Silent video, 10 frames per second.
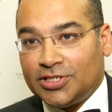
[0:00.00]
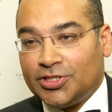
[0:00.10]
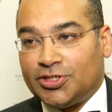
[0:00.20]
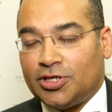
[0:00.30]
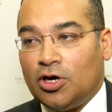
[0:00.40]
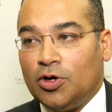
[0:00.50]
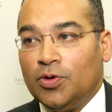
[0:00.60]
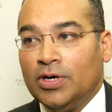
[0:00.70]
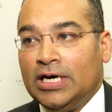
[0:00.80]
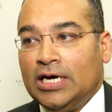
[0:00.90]
And
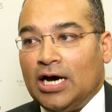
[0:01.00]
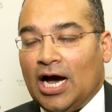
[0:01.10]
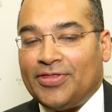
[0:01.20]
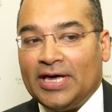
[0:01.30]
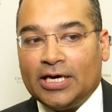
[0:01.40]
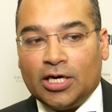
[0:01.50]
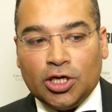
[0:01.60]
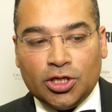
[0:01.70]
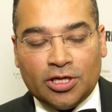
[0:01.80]
so I think